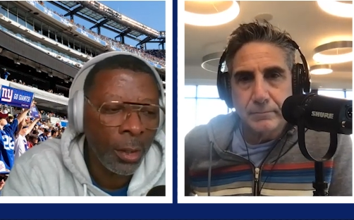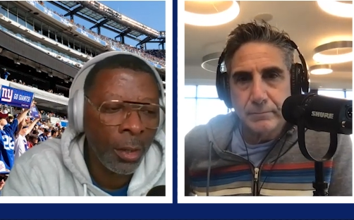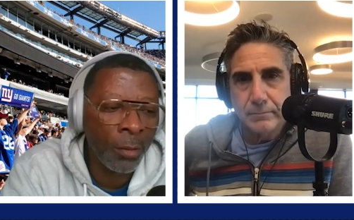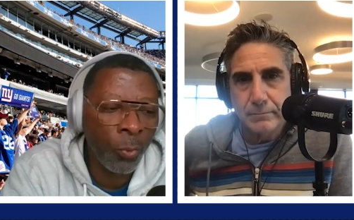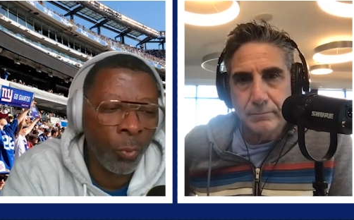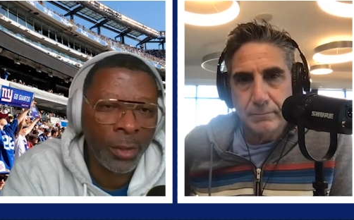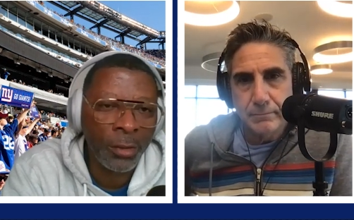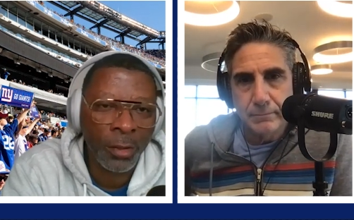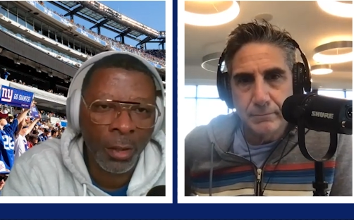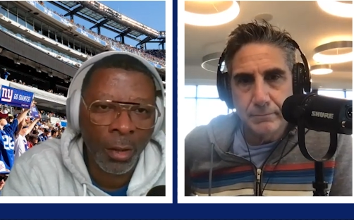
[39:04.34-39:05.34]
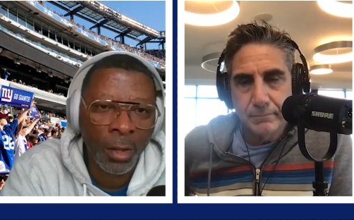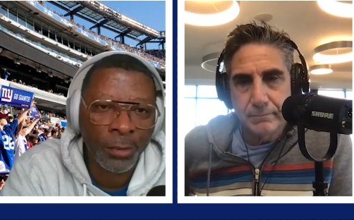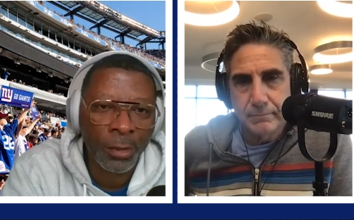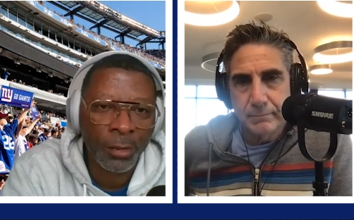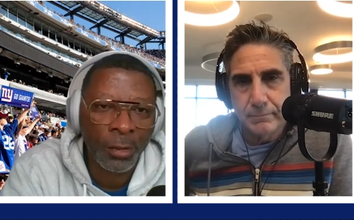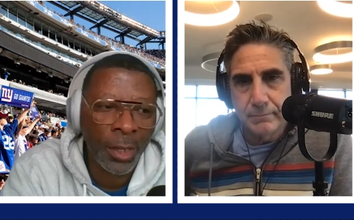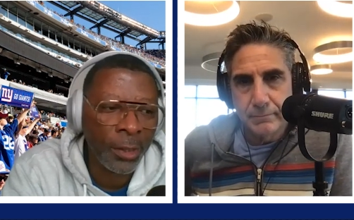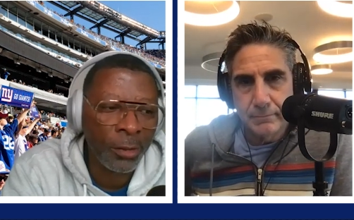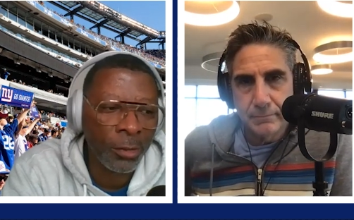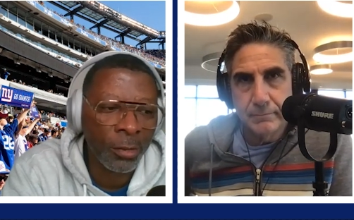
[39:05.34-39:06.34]
Speaker 1: of wins and losses, and now
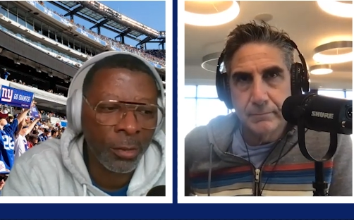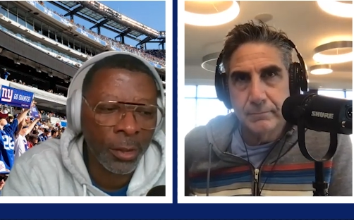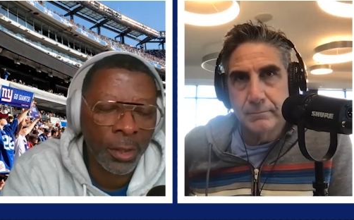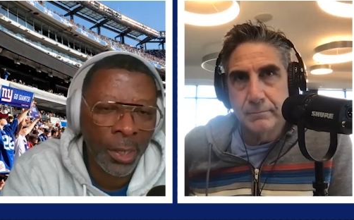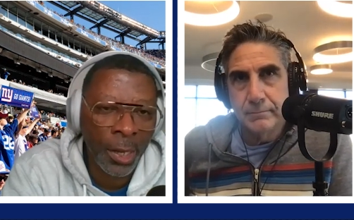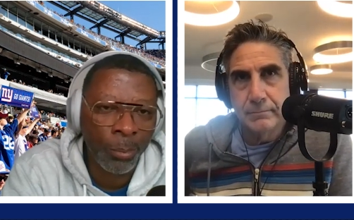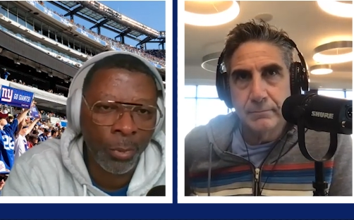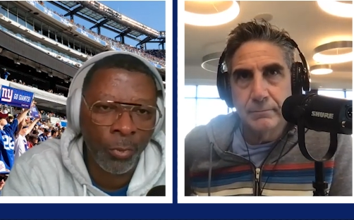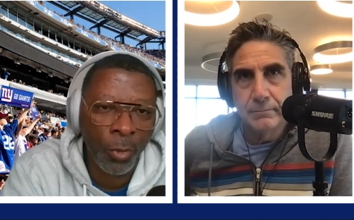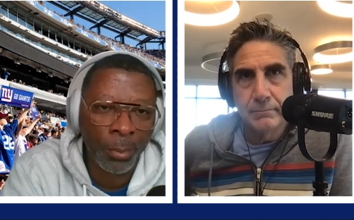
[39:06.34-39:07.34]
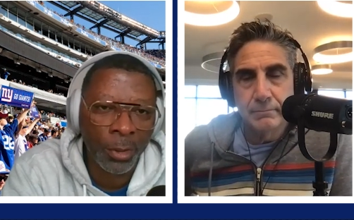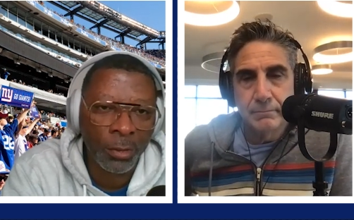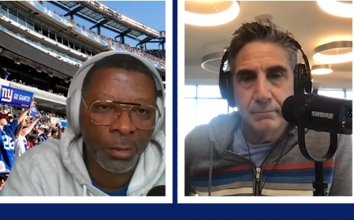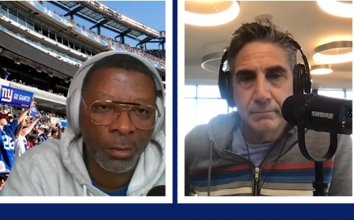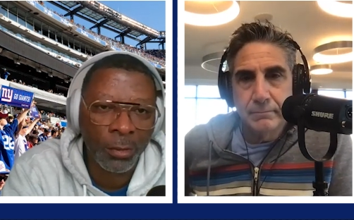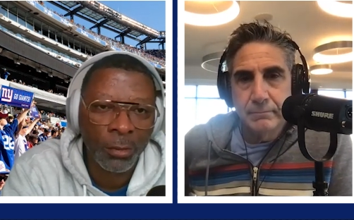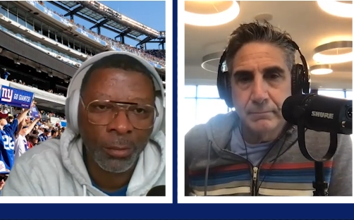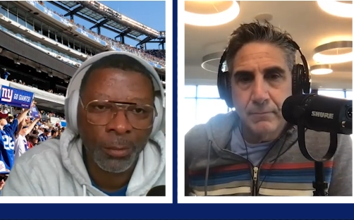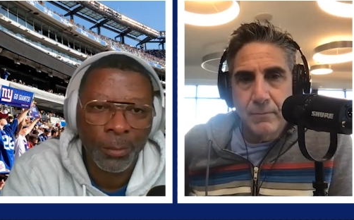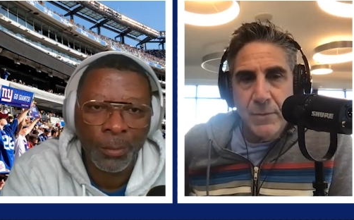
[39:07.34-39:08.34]
you're just looking at performances.
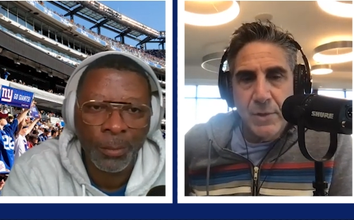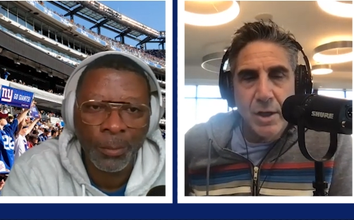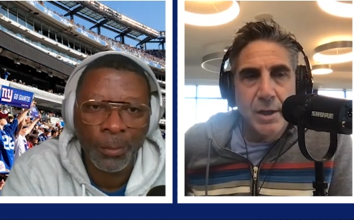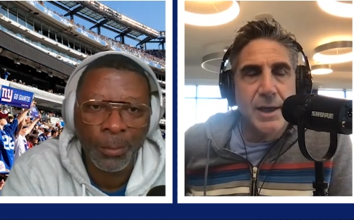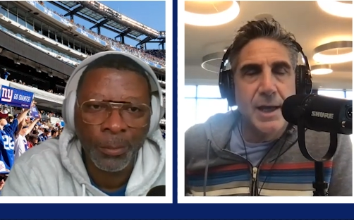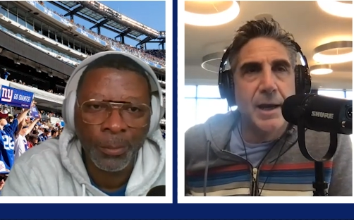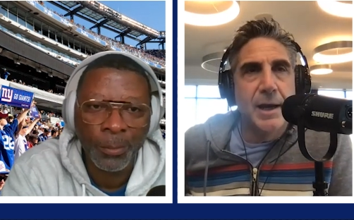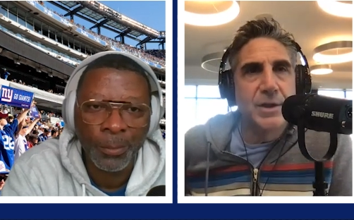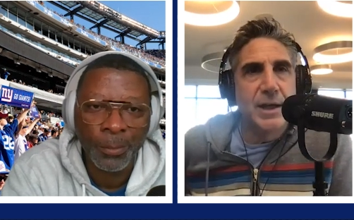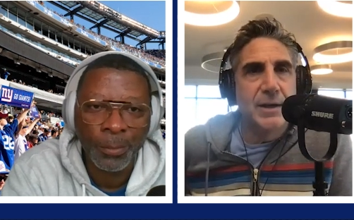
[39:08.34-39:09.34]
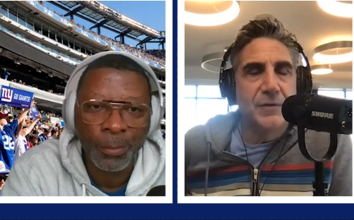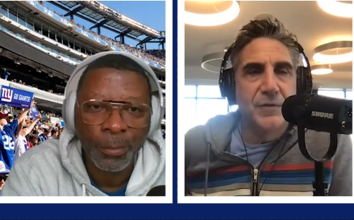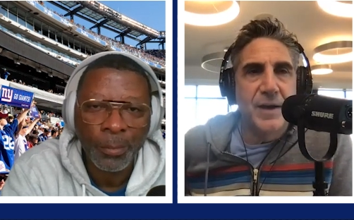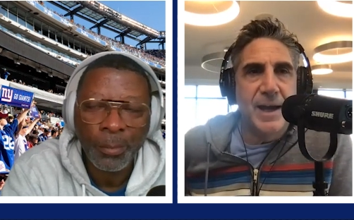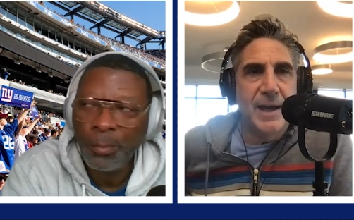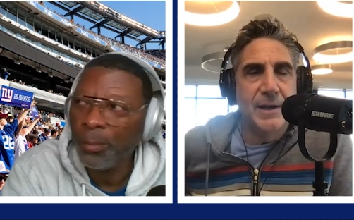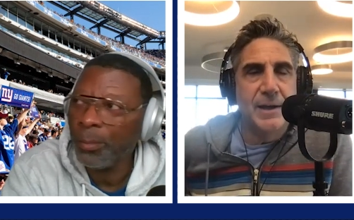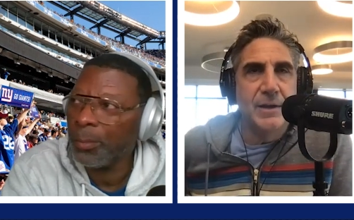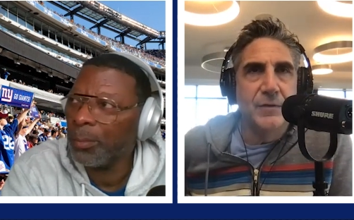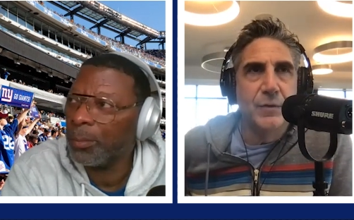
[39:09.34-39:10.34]
Speaker 2: Yeah, and I was like a fan
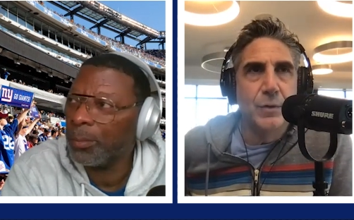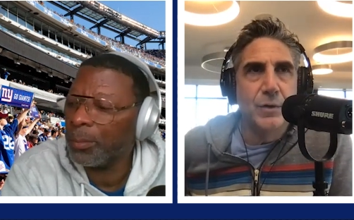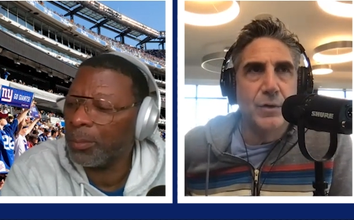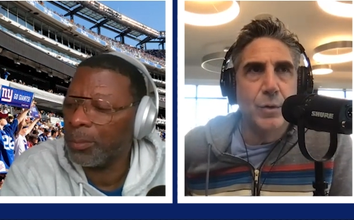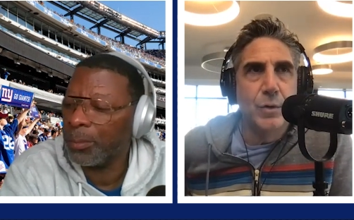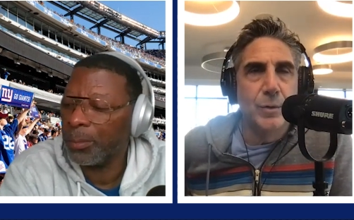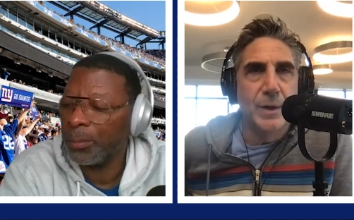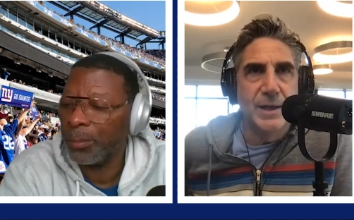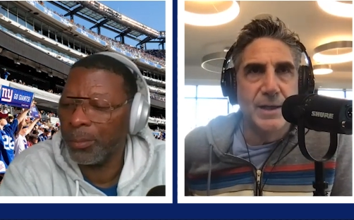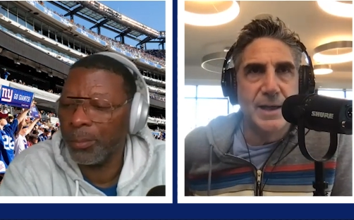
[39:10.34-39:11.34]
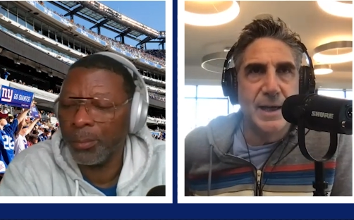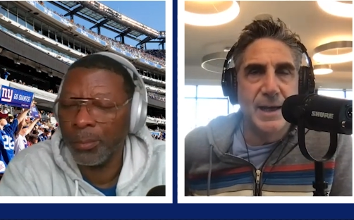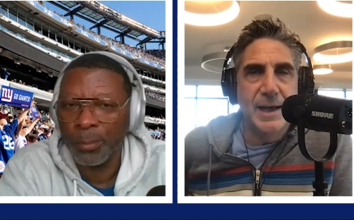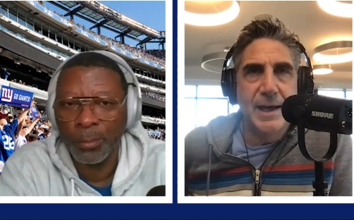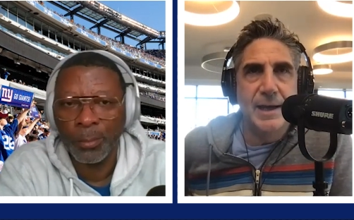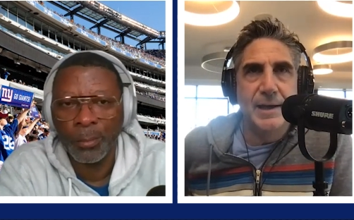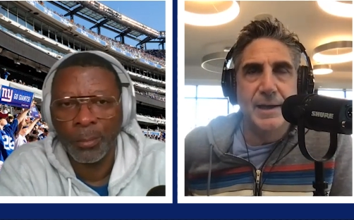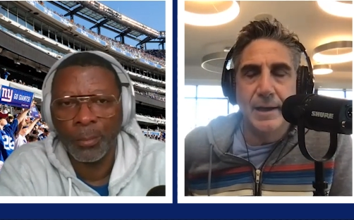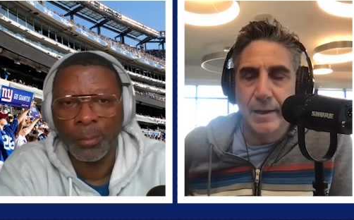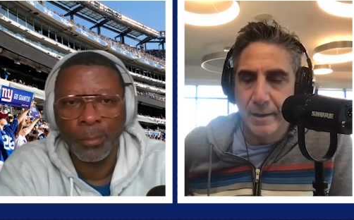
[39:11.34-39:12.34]
in the fourth quarter when I said, "Hey,
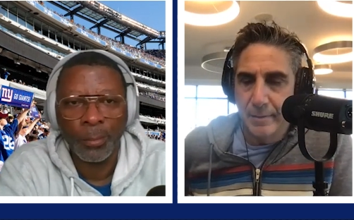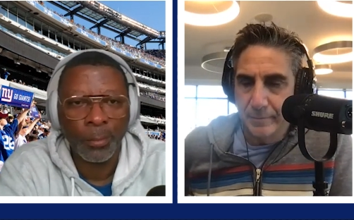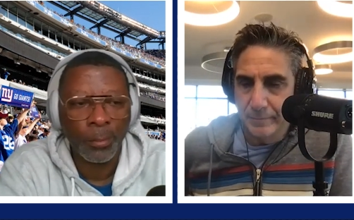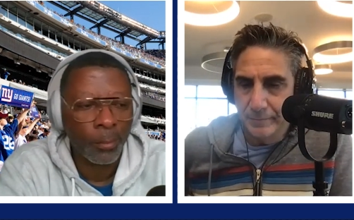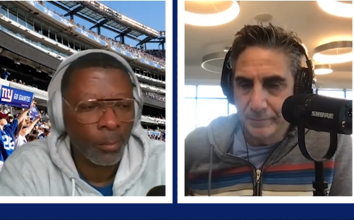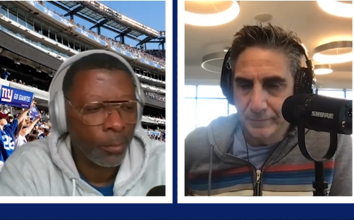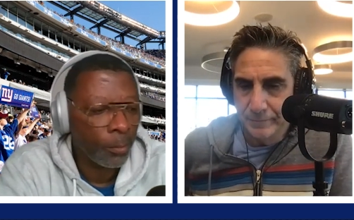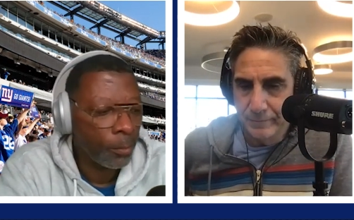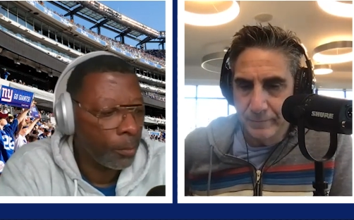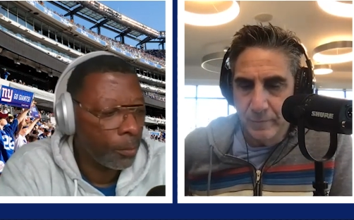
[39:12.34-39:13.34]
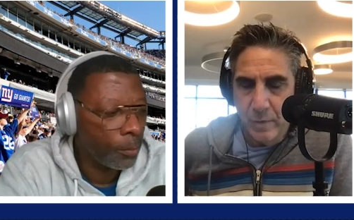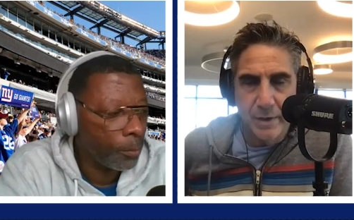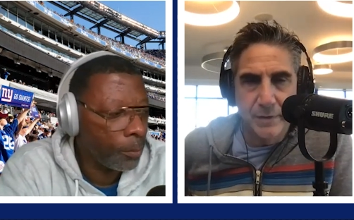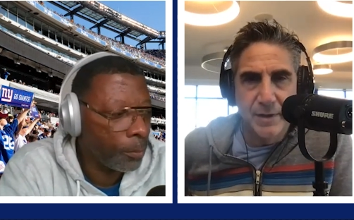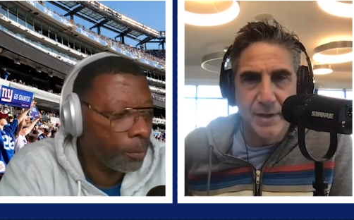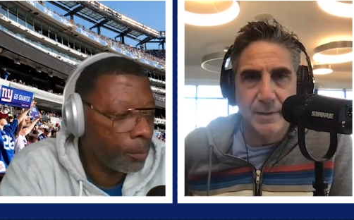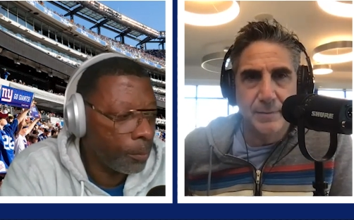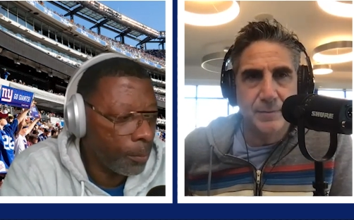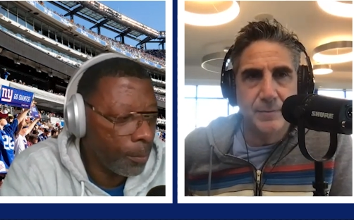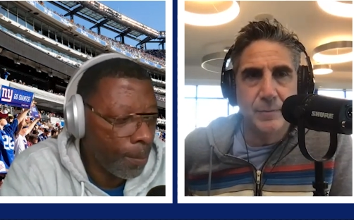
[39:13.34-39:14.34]
um, why don't they
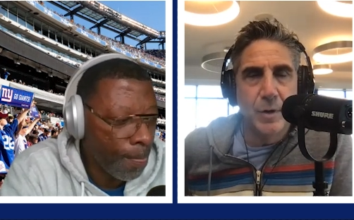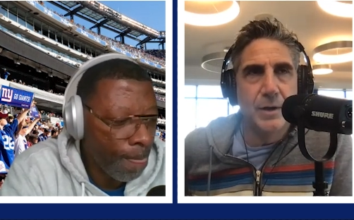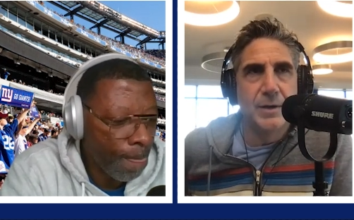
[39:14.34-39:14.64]
why don't